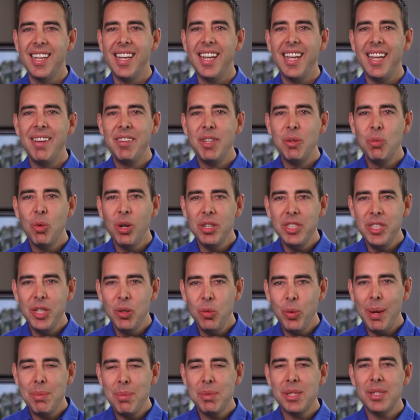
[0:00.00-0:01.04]
If you want your
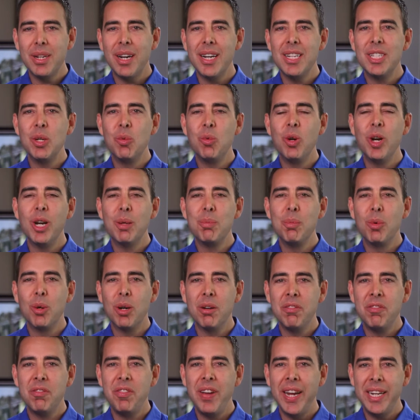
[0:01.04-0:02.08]
website to work more
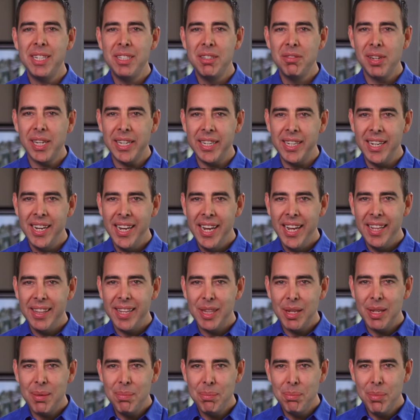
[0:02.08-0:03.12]
effectively,
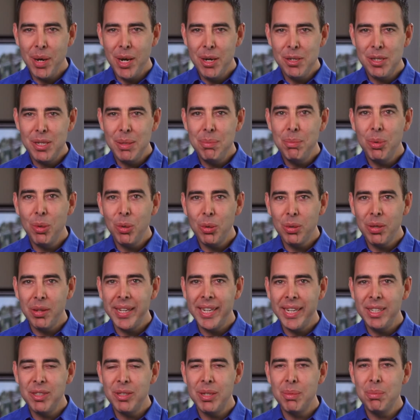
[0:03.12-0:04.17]
then the most important
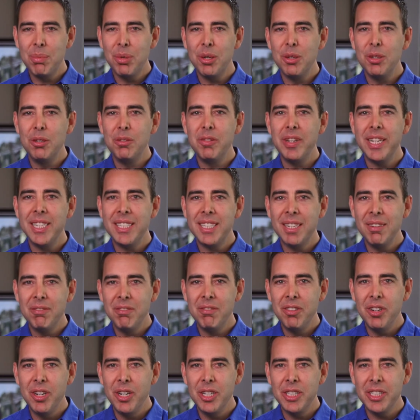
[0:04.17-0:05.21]
thing to improve is
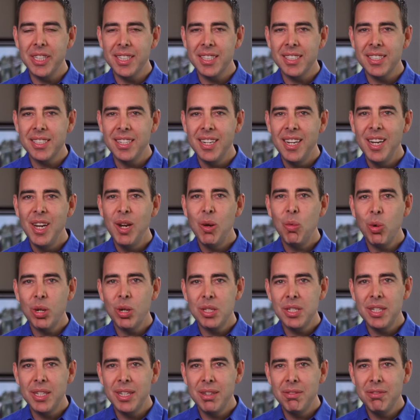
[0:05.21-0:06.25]
conversions.
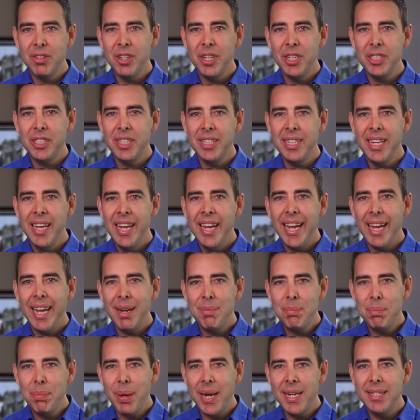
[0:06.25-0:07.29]
What's a conversion?
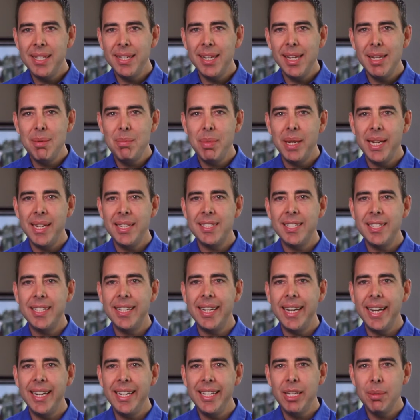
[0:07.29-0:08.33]
It basically means
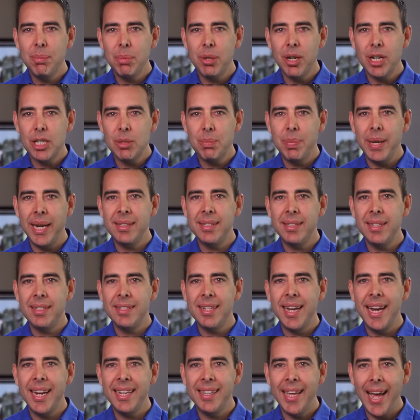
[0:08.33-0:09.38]
getting your prospect to
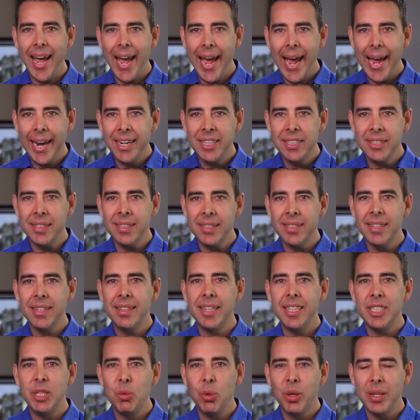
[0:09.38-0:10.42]
take the action
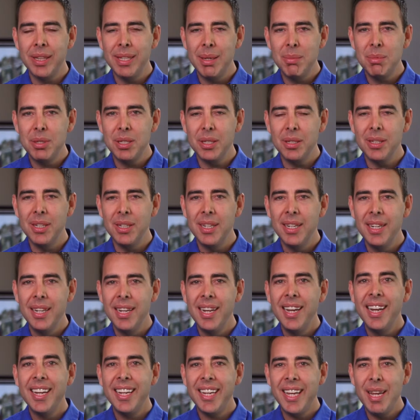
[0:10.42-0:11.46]
that you want them to.
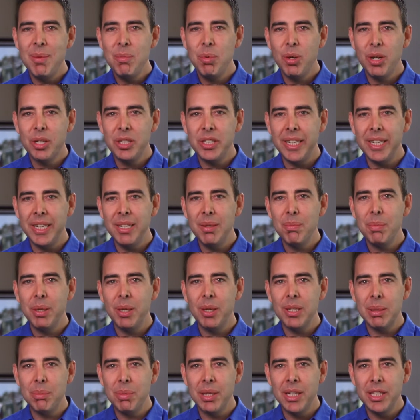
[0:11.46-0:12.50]
Keep watching
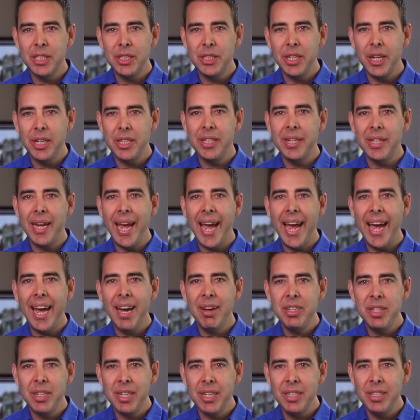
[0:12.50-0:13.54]
because I'm going to show you how
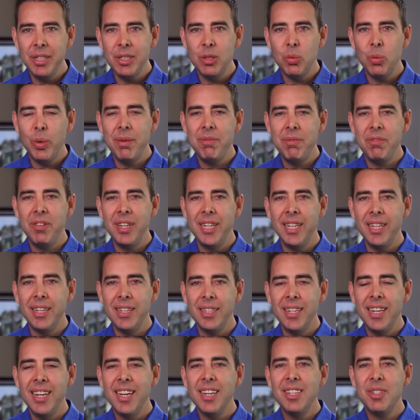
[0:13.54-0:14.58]
you can use web video
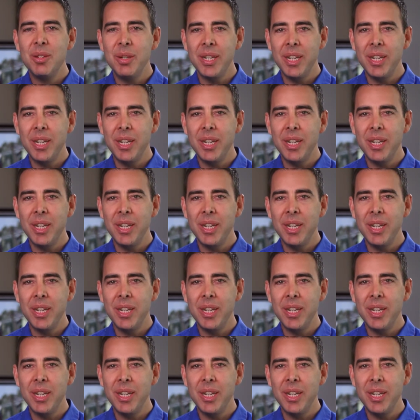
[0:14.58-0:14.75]
to